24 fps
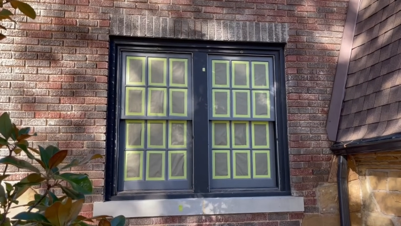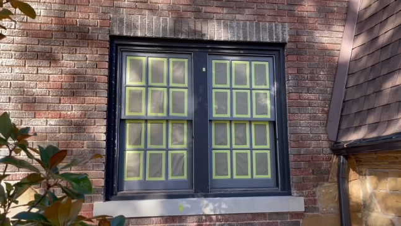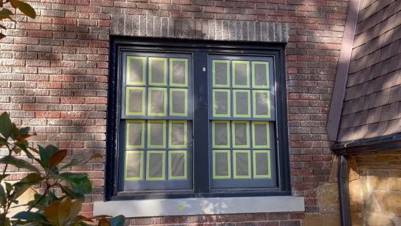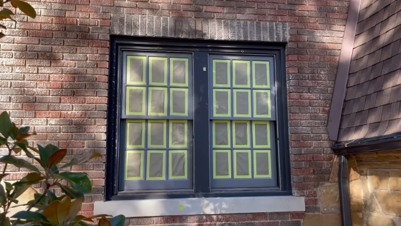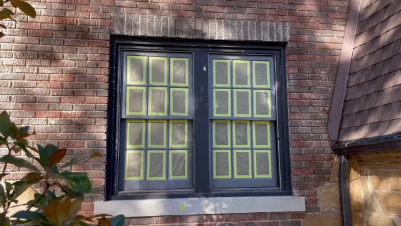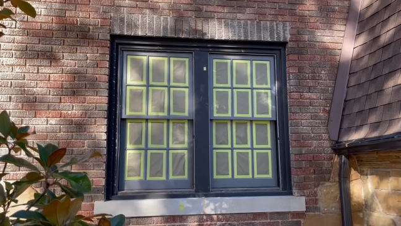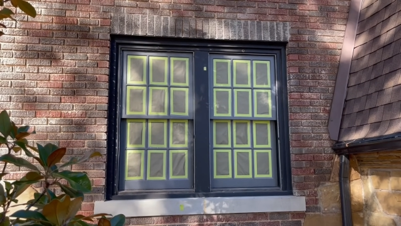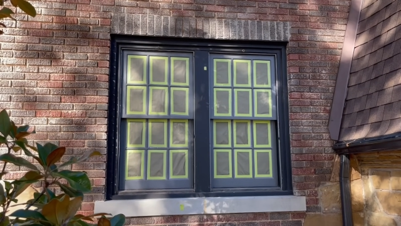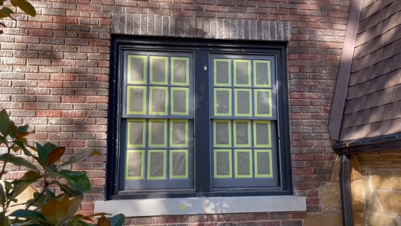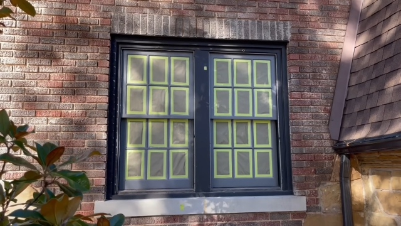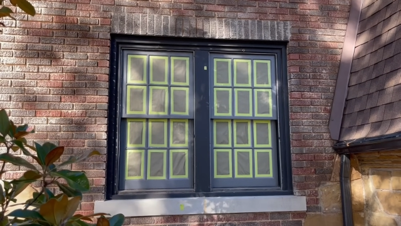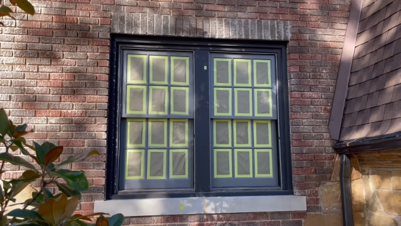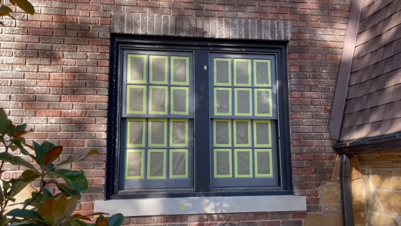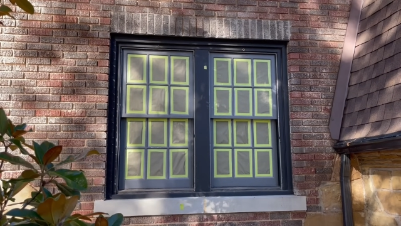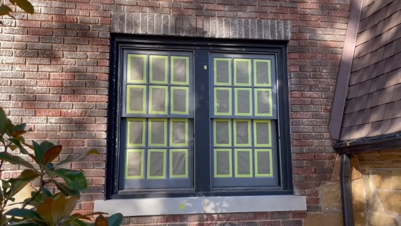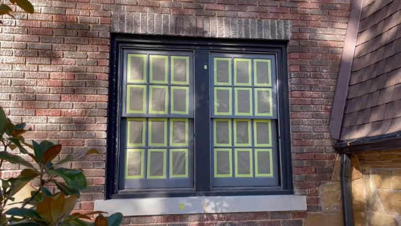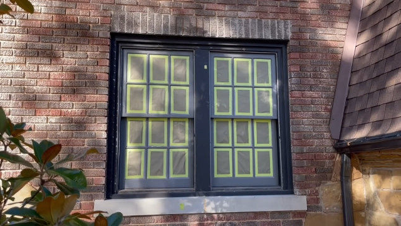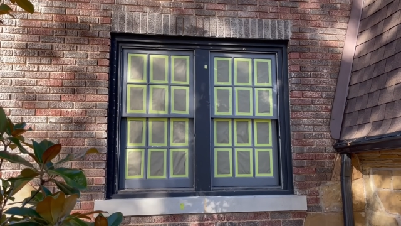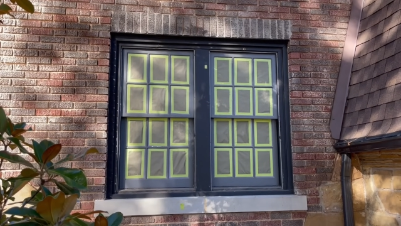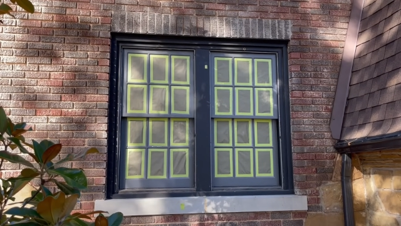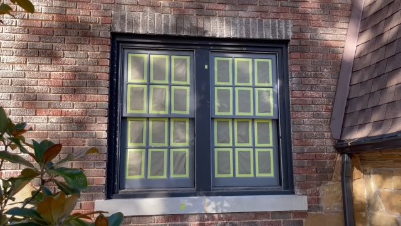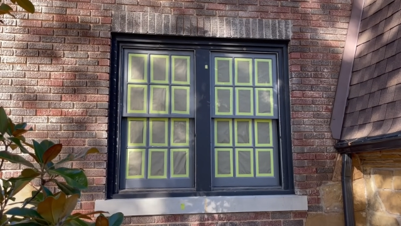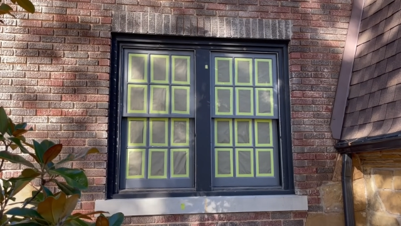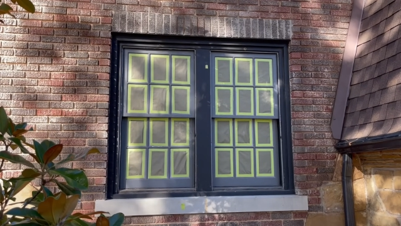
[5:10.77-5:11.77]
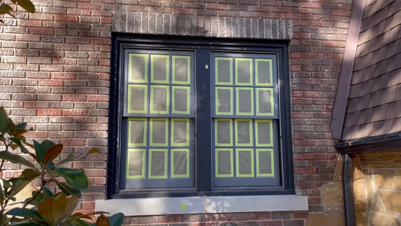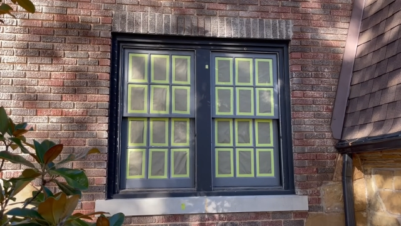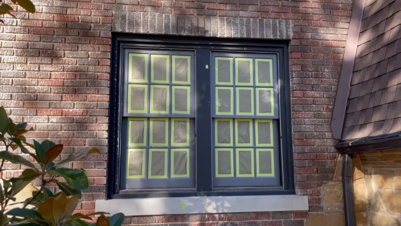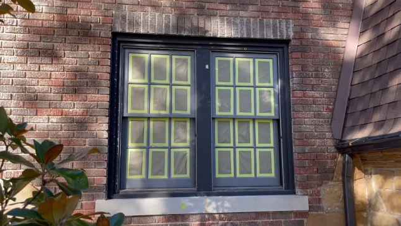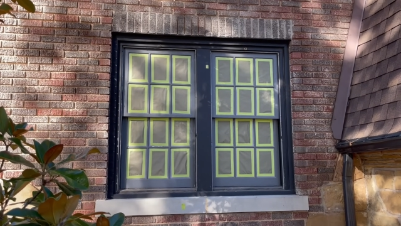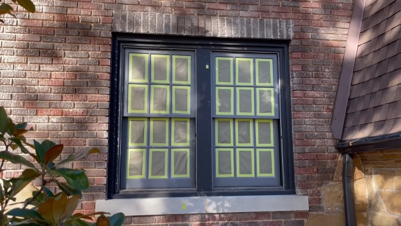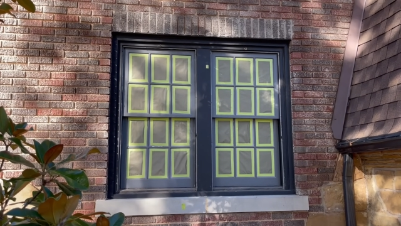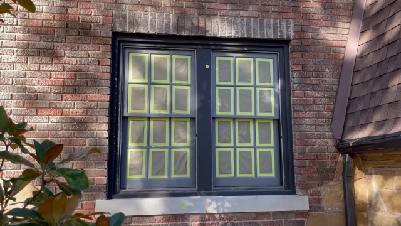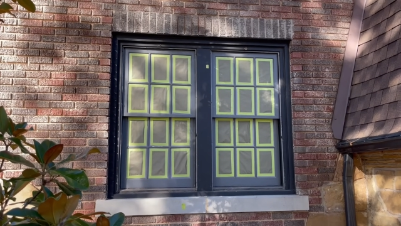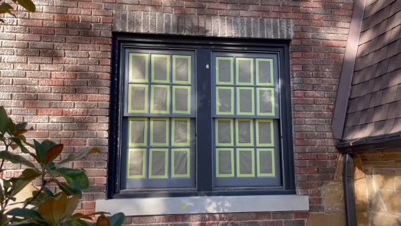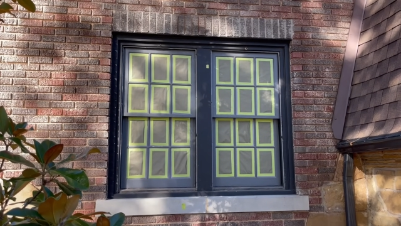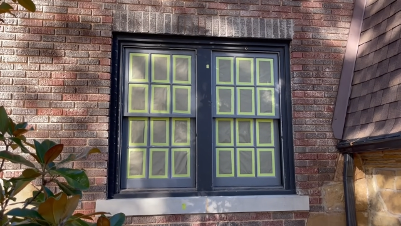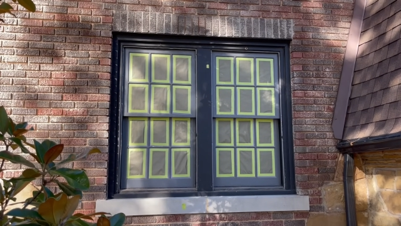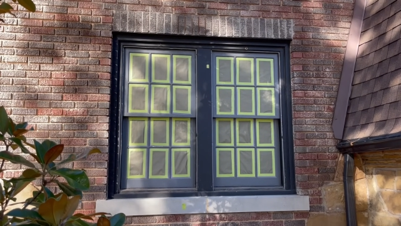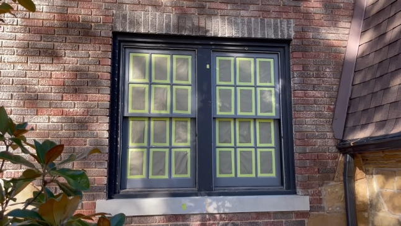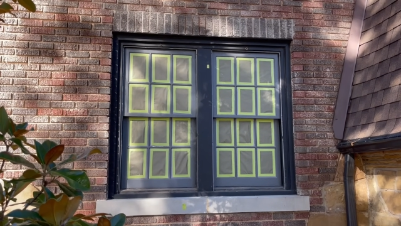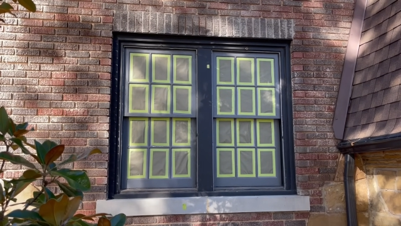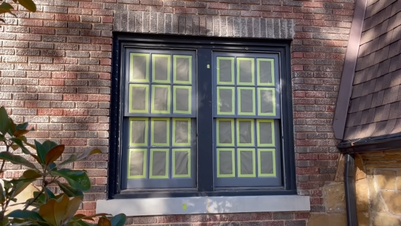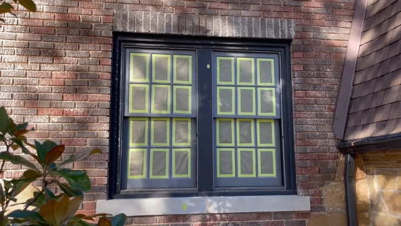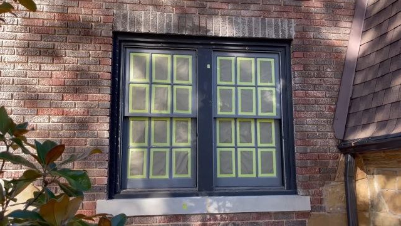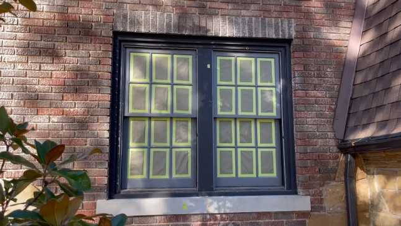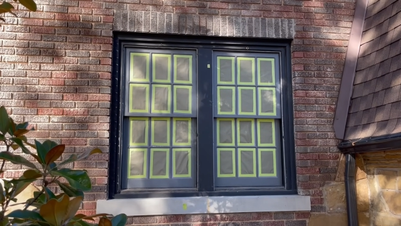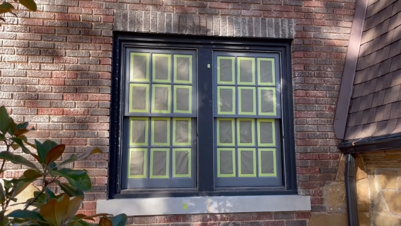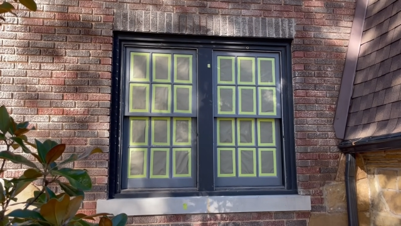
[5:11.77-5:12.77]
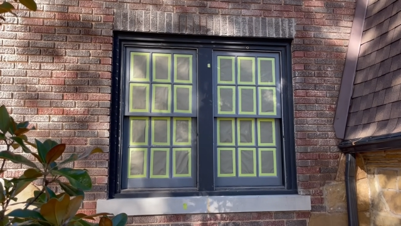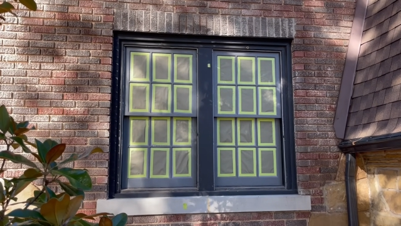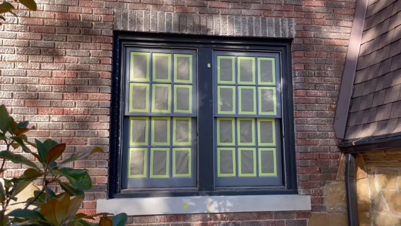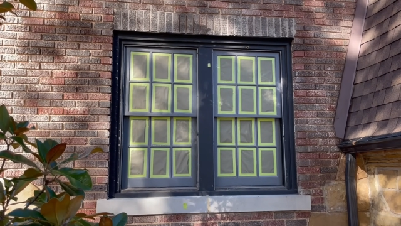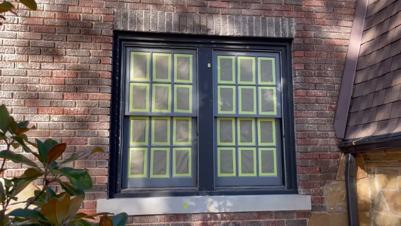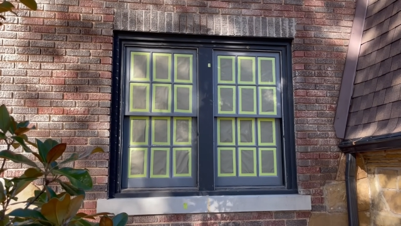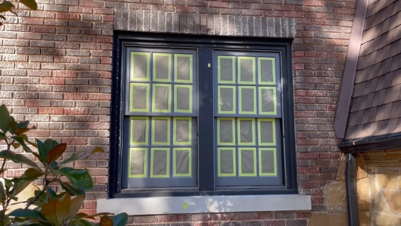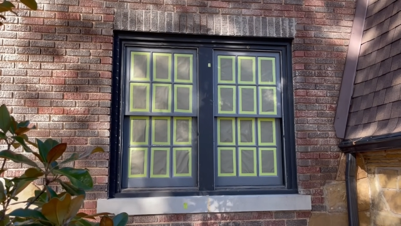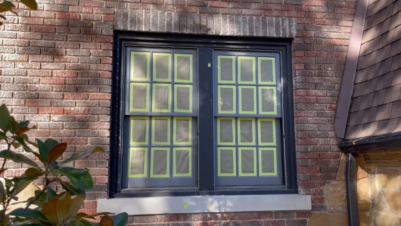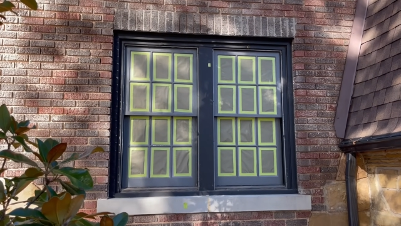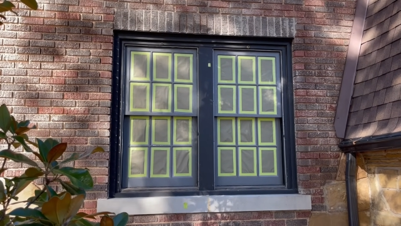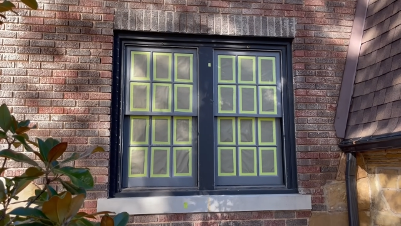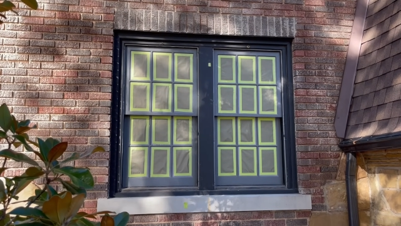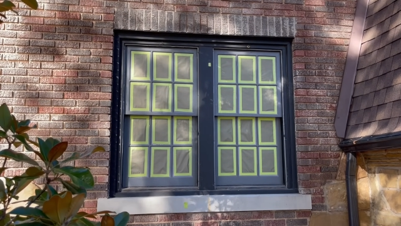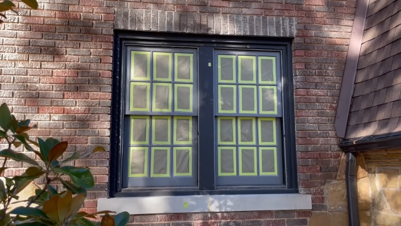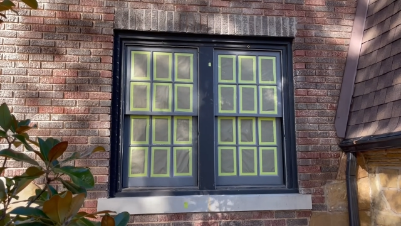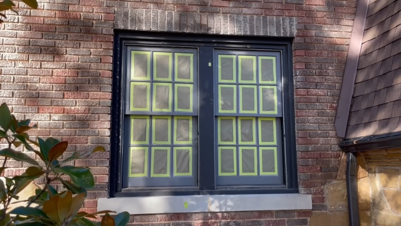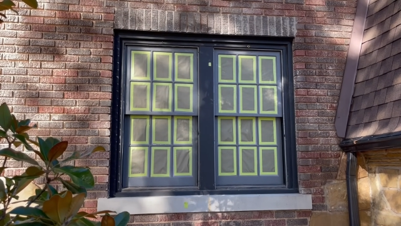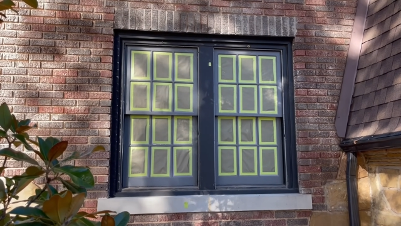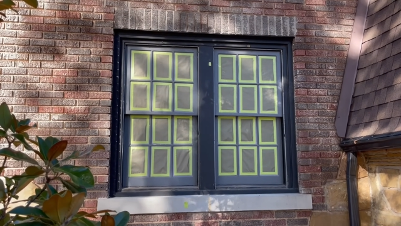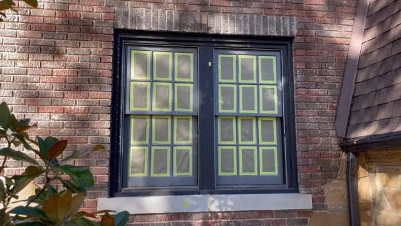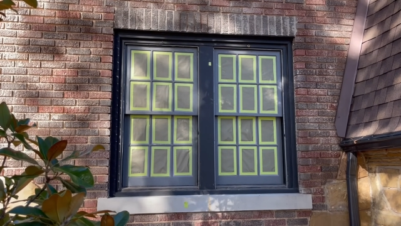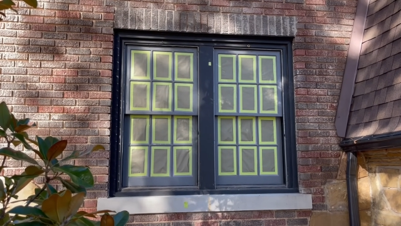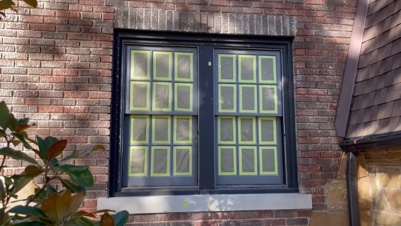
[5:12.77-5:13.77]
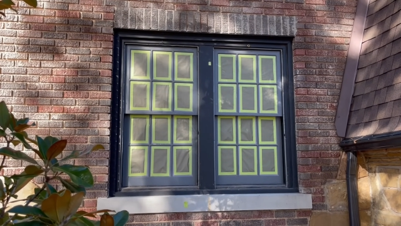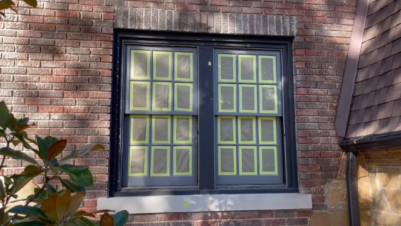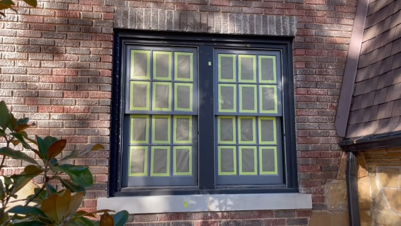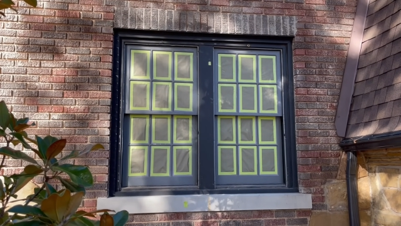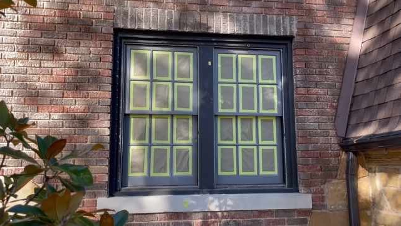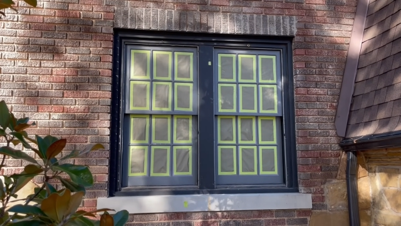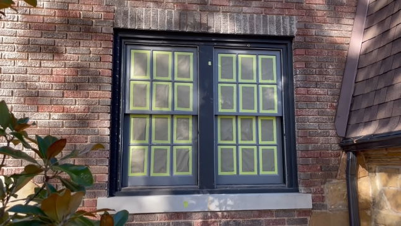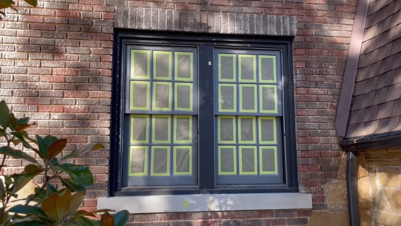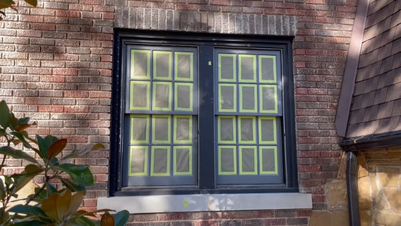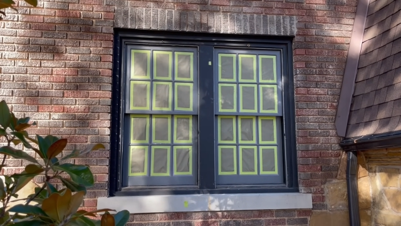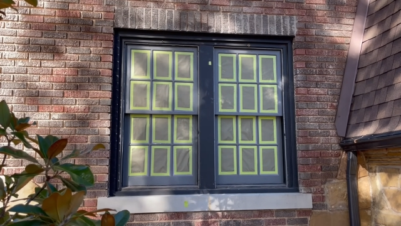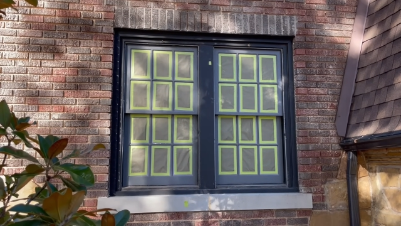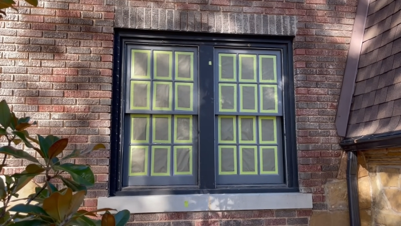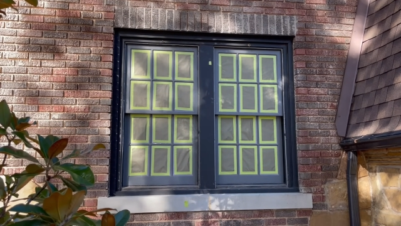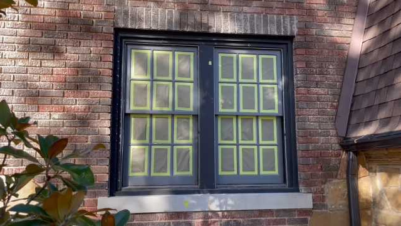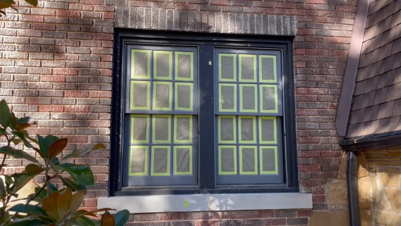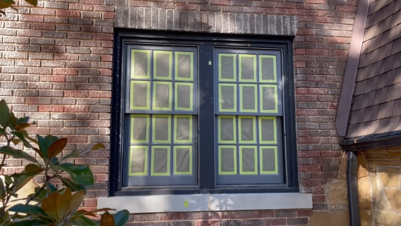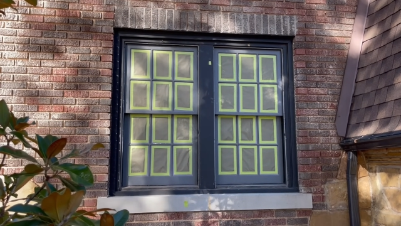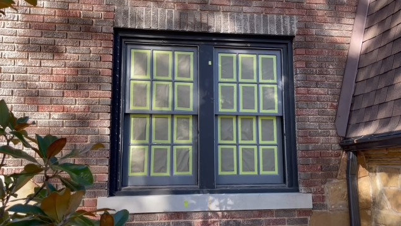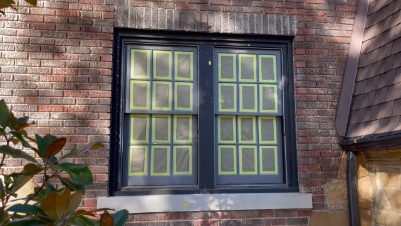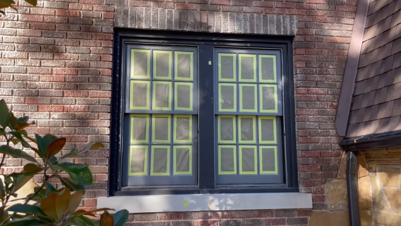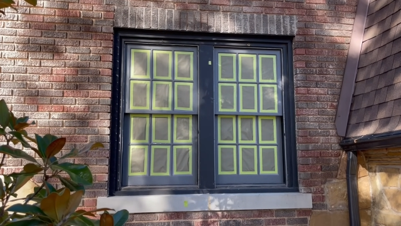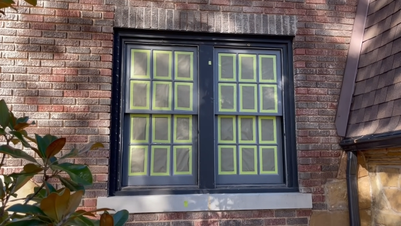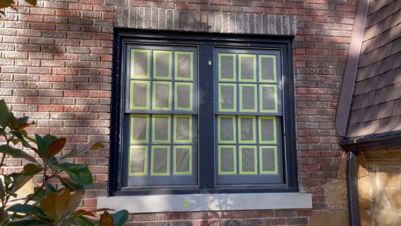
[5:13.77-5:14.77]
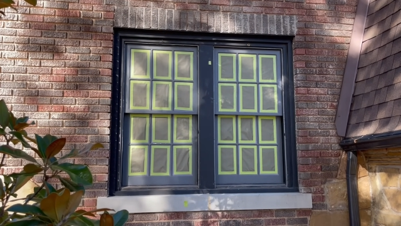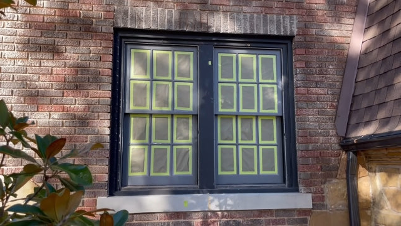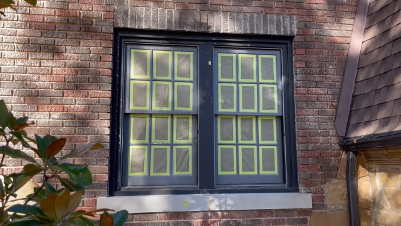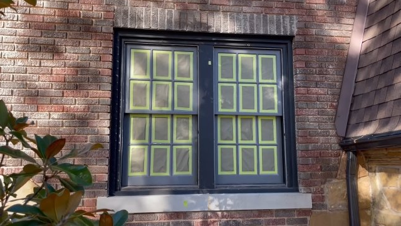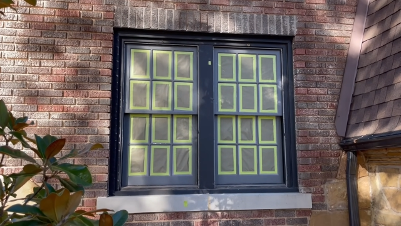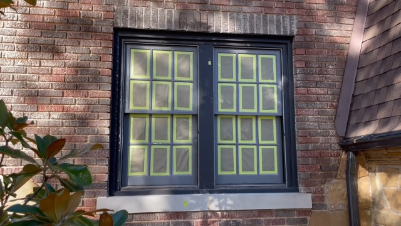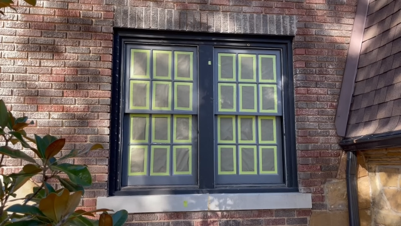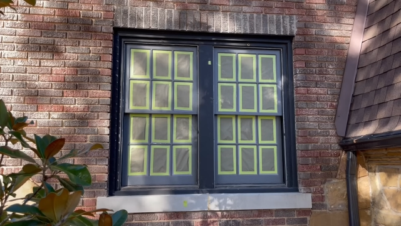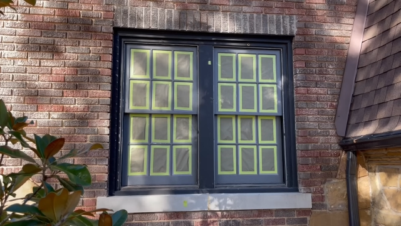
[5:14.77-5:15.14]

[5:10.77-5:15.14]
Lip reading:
Nobody's mouth can be seen.